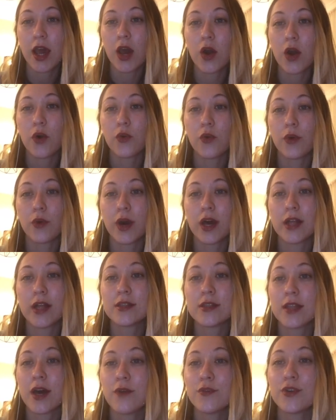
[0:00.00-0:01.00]
Well, now
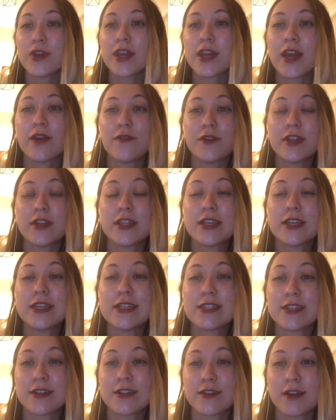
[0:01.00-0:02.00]
you can with
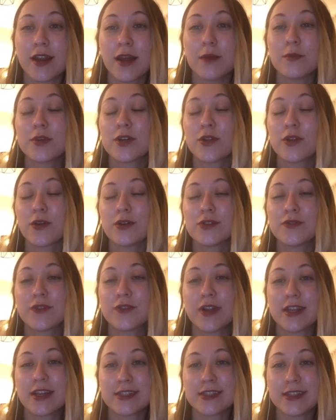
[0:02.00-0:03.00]
Instagram close
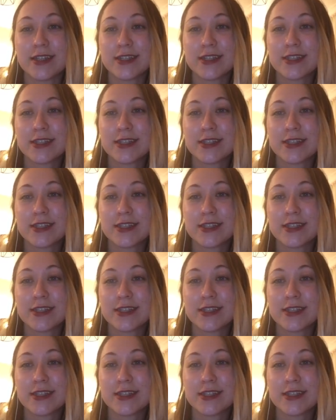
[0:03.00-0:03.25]
friends list.